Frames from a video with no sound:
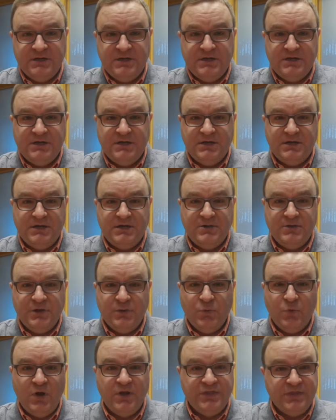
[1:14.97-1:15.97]

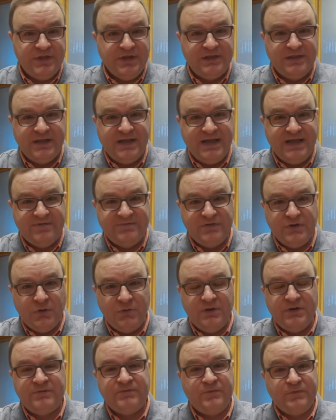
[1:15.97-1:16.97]
The one thing they have
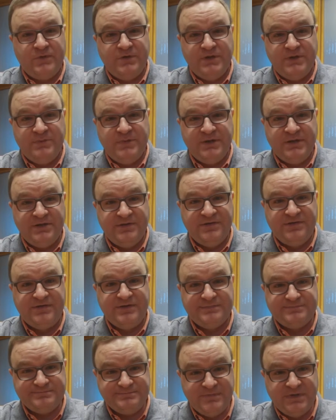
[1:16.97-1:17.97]
going for them is